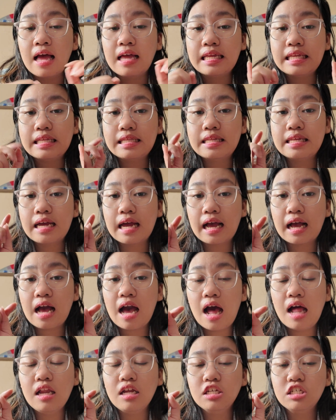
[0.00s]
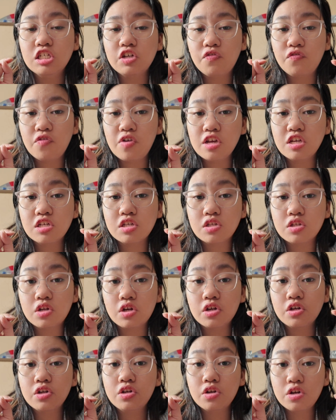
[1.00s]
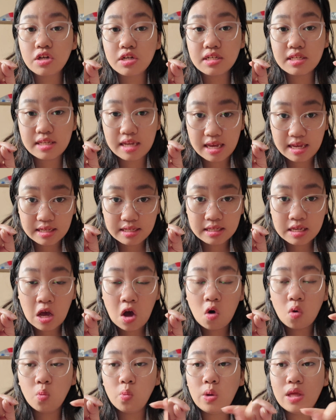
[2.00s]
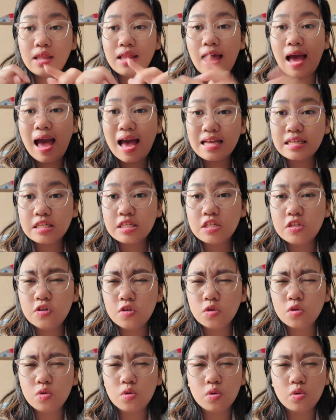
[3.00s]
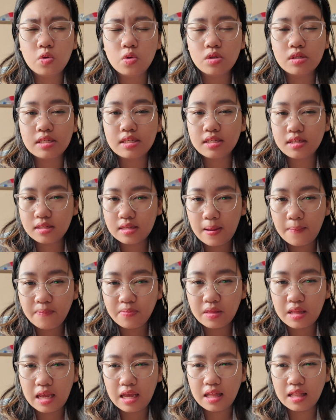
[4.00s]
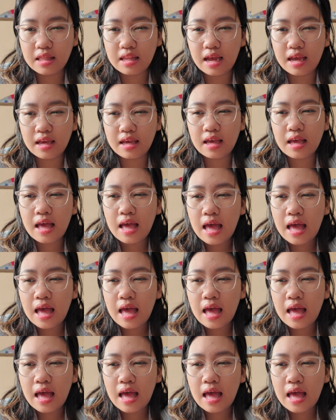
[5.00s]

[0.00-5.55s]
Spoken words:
the College of Registered Nurses will ask you to do something like,